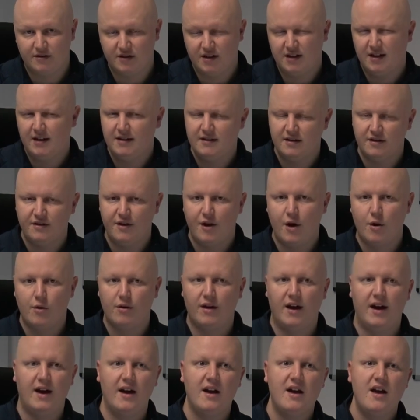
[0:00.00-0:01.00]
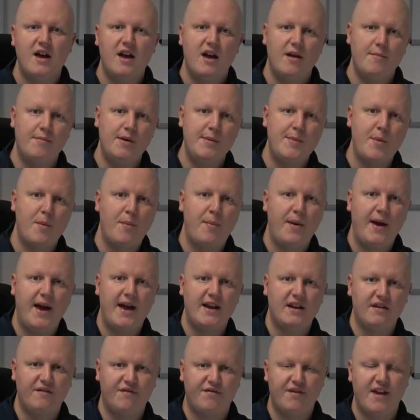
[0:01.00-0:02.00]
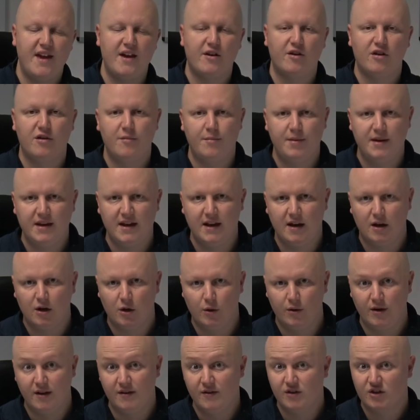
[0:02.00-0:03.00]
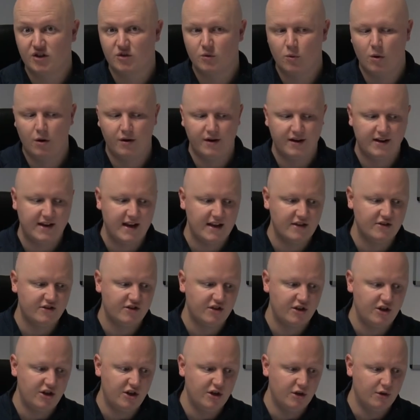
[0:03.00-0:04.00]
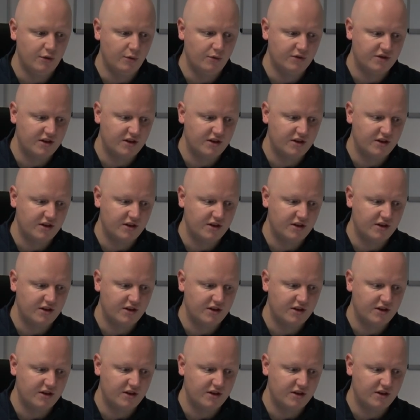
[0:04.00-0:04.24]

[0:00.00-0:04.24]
So you need to know that and be prepared if they're going to be included in the squad against you.